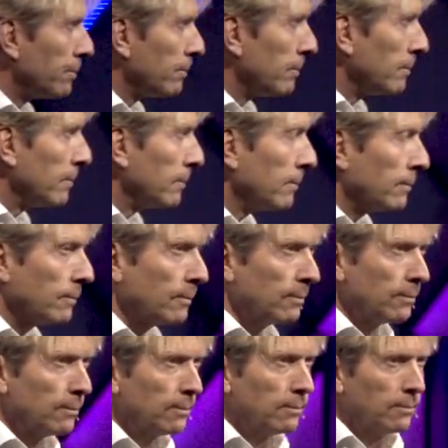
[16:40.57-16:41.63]

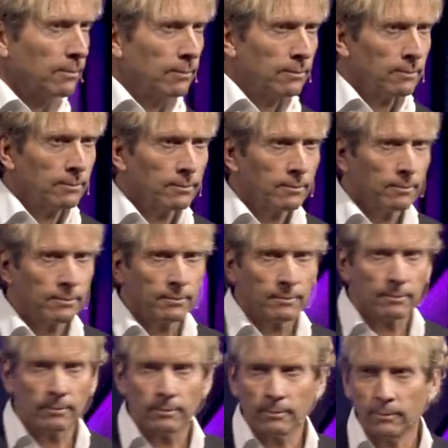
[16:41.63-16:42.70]

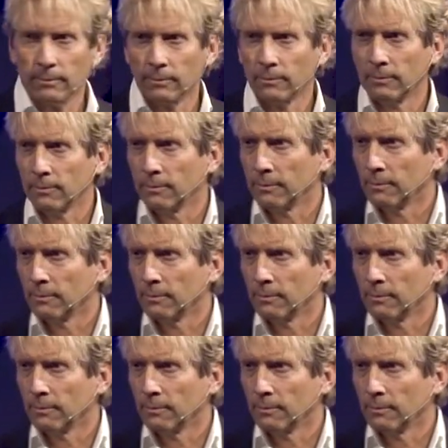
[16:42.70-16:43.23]
No one is speaking in this clip.